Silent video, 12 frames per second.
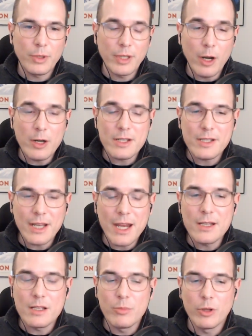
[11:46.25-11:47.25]
there are
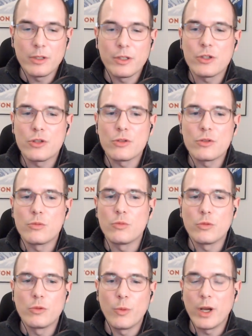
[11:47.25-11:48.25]
states and politicians who
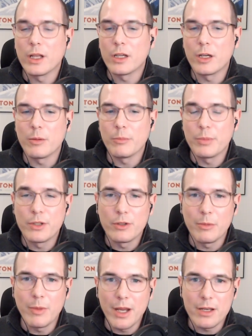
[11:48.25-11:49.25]
welcome
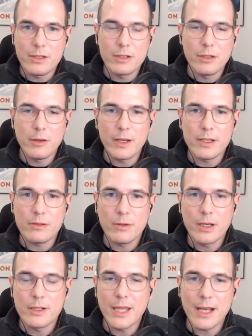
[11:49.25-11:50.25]
Bitcoin miners in the US,
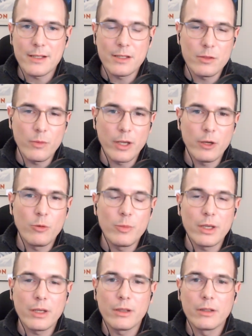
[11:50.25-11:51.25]
right? Texas,
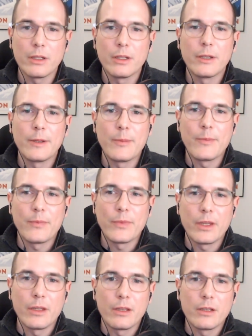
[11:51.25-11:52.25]
Wyoming.
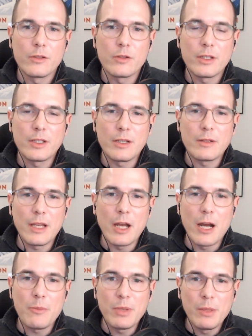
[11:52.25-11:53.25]
So there
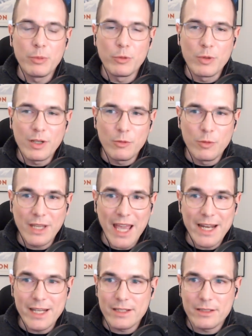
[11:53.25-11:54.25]
are people who
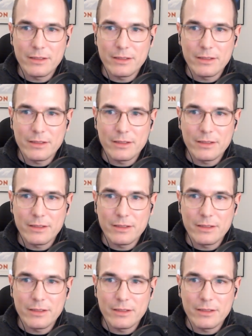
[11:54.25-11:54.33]
get it.